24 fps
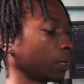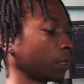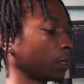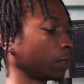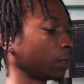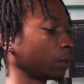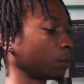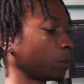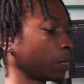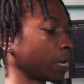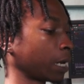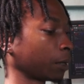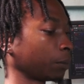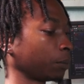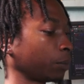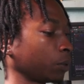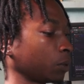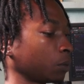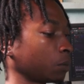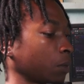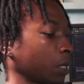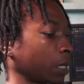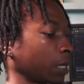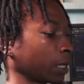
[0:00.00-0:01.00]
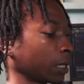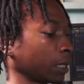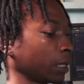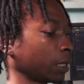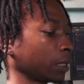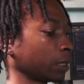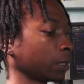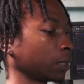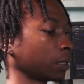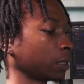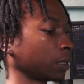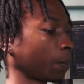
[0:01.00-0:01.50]
the Black Bull
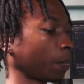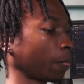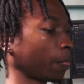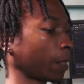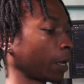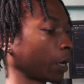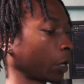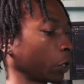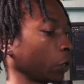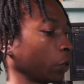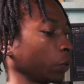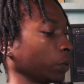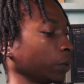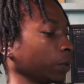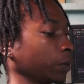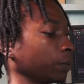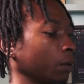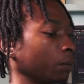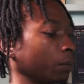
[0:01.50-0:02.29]
Market account.